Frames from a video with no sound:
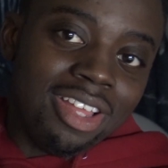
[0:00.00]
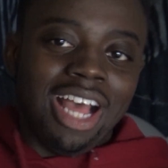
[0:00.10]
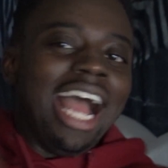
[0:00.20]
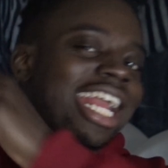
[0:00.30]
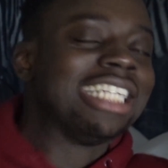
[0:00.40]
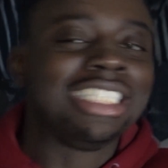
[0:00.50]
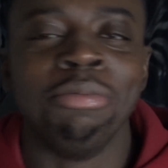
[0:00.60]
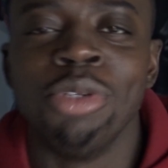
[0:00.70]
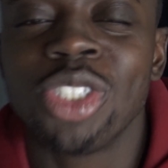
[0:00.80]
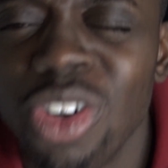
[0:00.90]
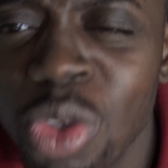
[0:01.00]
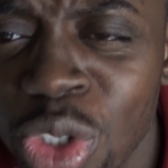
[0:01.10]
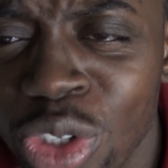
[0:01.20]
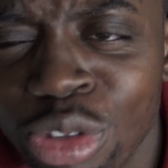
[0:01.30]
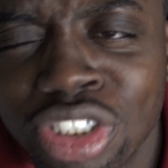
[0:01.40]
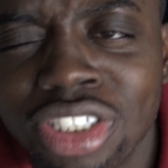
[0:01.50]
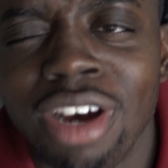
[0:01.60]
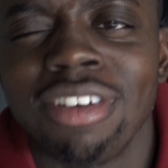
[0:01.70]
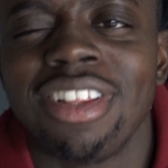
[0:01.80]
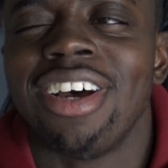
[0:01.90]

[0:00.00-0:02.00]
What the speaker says: Hi guys, DeMoose. Oh, shoulder.